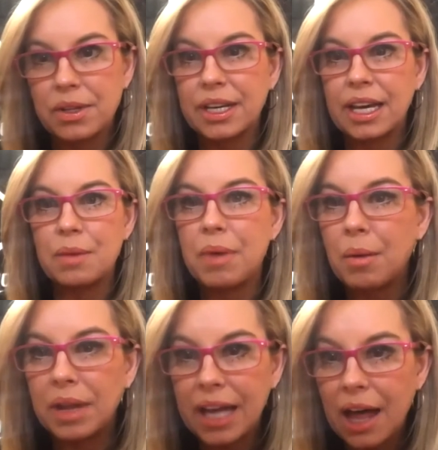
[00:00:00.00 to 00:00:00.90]
looking at
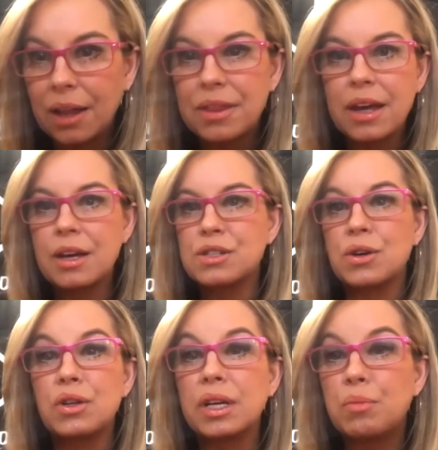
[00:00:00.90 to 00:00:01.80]
public health,
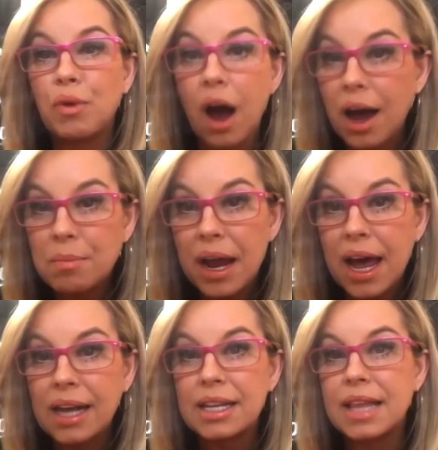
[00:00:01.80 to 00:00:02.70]
certainly
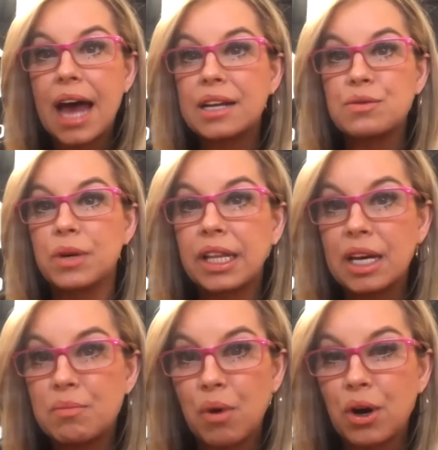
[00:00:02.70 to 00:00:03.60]
broadband, that is really
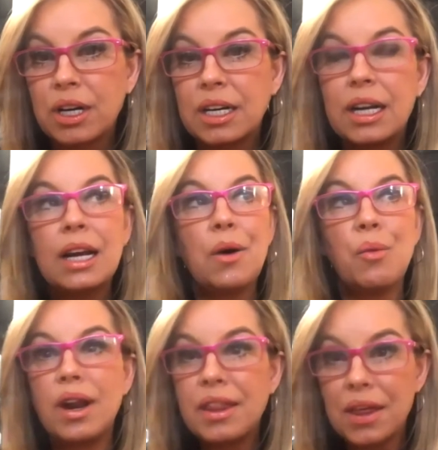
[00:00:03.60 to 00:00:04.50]
important.
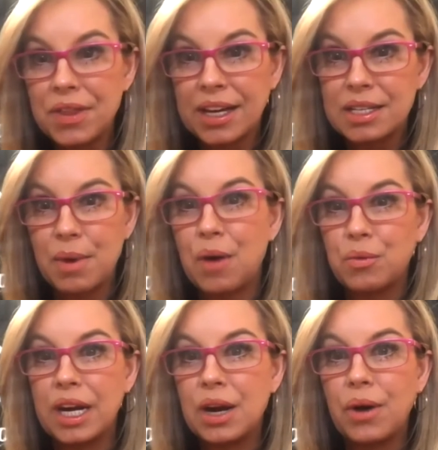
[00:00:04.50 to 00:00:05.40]
One of the things about
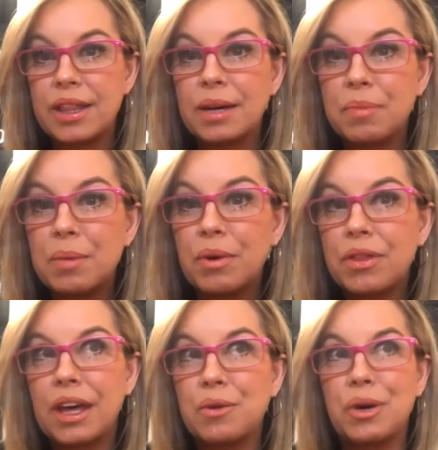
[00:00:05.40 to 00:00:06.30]
Reno, I think people
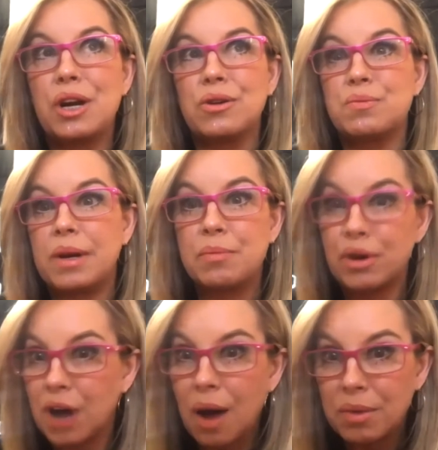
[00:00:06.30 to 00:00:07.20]
think Reno has been
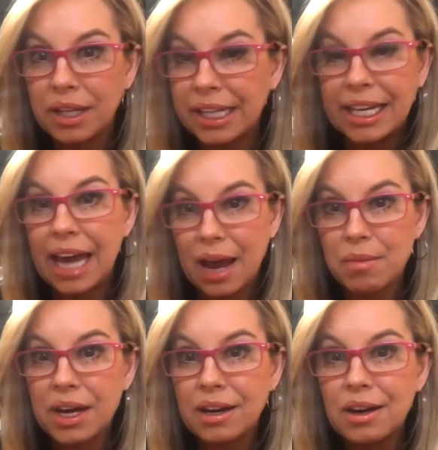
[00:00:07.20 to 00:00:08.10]
predominantly
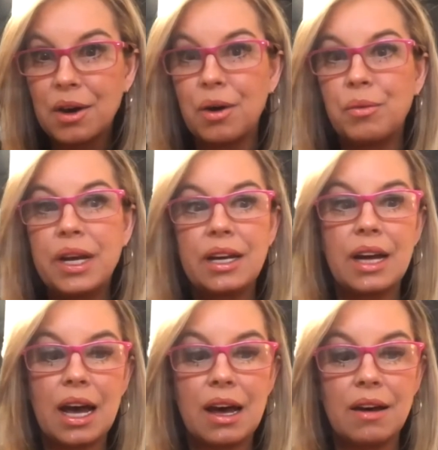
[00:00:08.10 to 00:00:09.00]
gaming. We
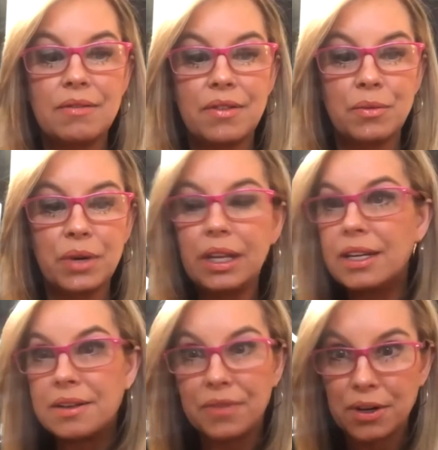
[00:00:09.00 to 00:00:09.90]
have really
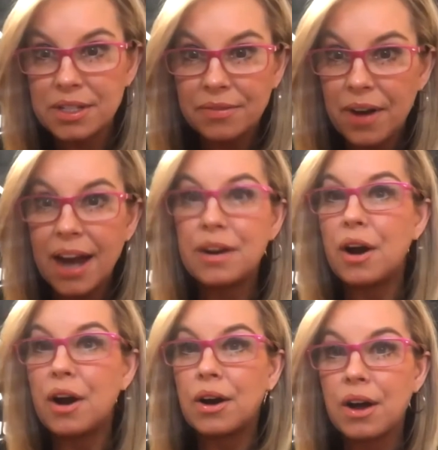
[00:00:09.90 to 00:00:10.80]
diversified
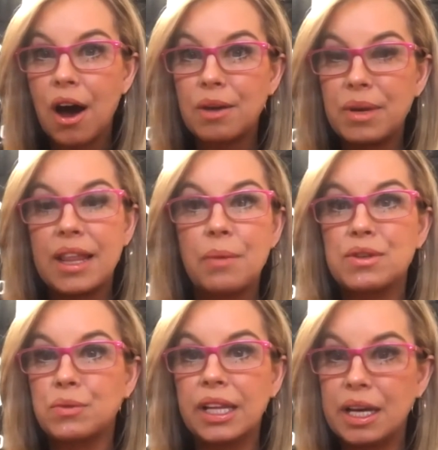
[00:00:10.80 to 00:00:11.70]
our economy. That
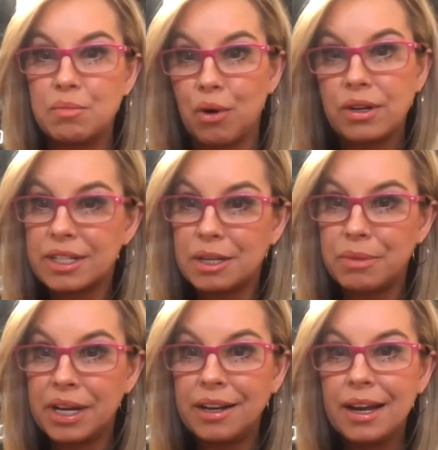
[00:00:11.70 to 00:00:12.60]
was really important to
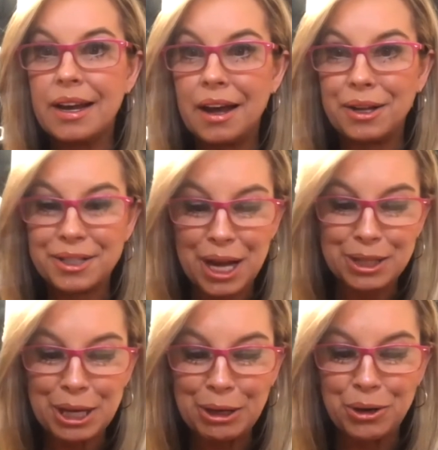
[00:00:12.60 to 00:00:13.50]
me. I'll
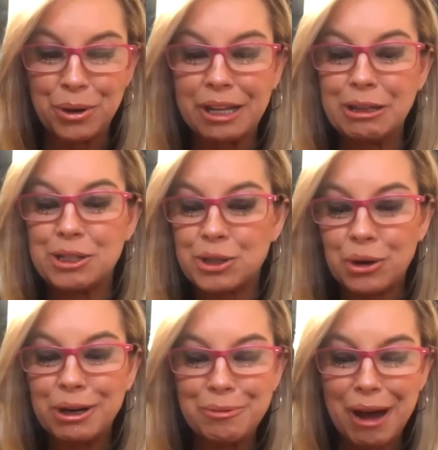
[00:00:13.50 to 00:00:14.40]
tell you a quick little
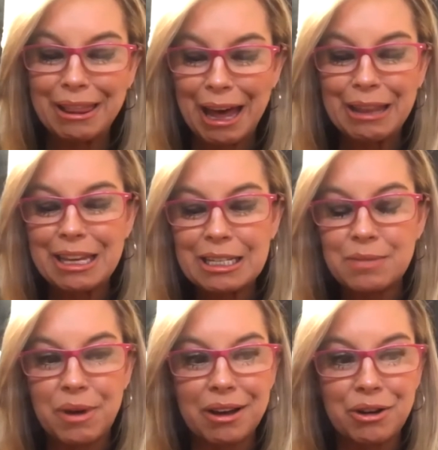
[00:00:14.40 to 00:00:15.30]
story. You might like this,
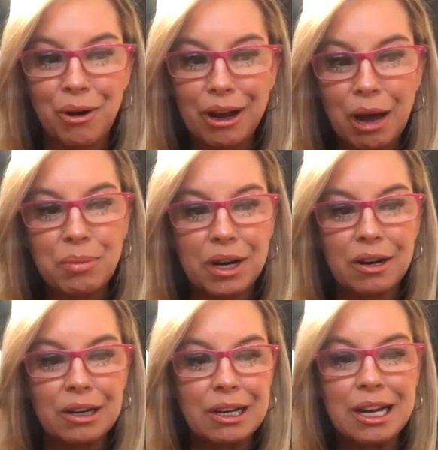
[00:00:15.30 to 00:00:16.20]
but growing up
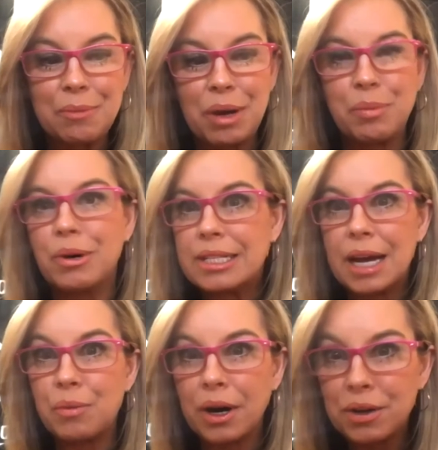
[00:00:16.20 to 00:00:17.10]
here, people would
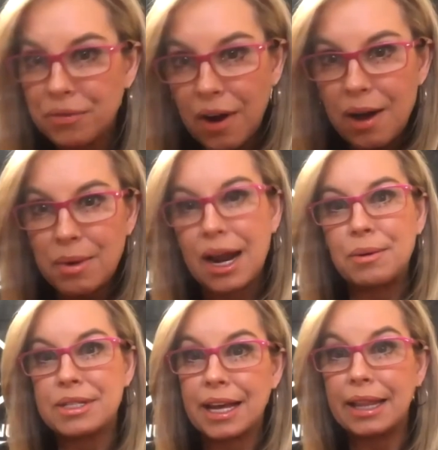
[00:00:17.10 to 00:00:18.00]
say, where are you from? And I
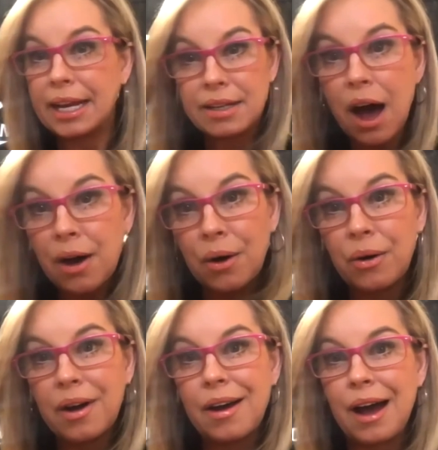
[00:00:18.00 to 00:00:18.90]
would say Lake
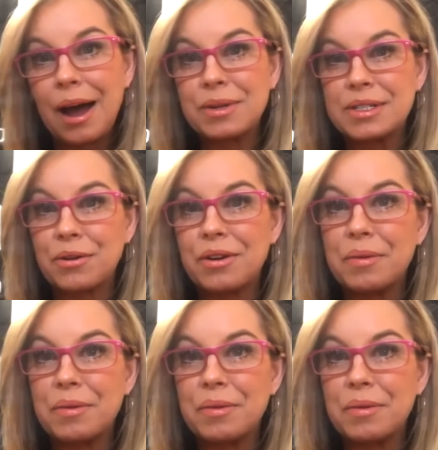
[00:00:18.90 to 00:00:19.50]
Tahoe. I was sort of